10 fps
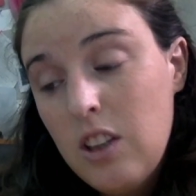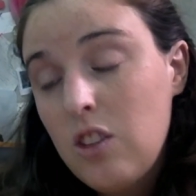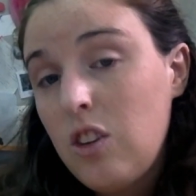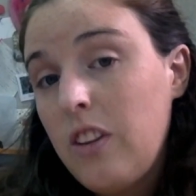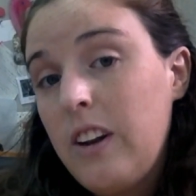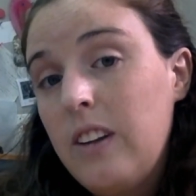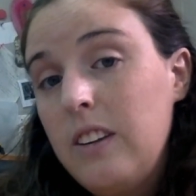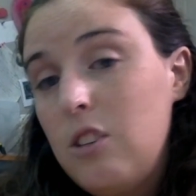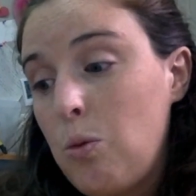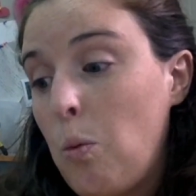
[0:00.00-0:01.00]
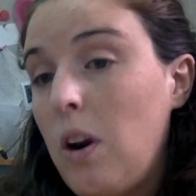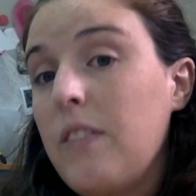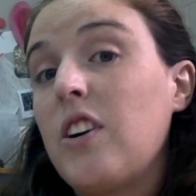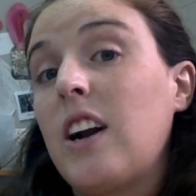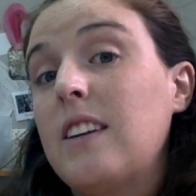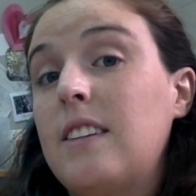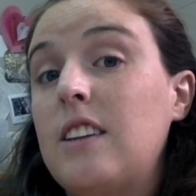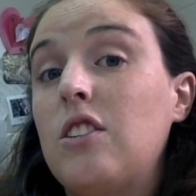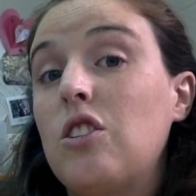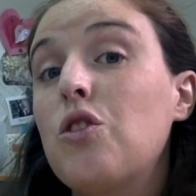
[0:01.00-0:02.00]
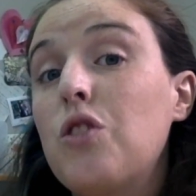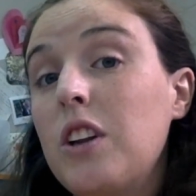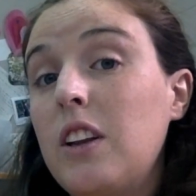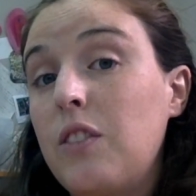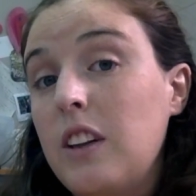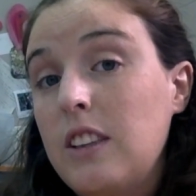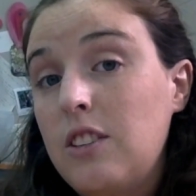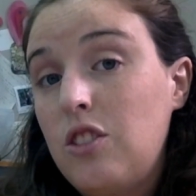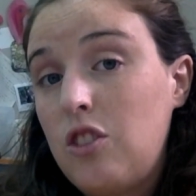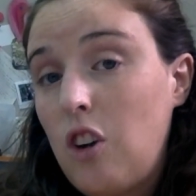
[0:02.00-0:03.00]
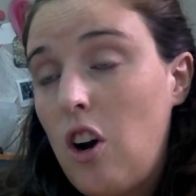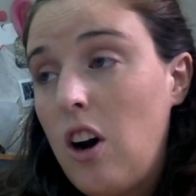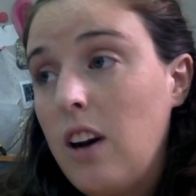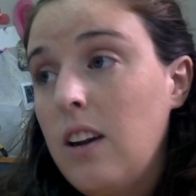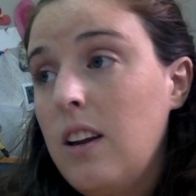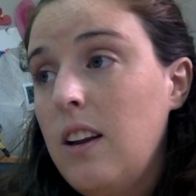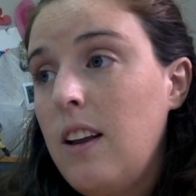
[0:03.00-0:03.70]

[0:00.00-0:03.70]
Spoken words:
so that at least one of your essays is really, really strong.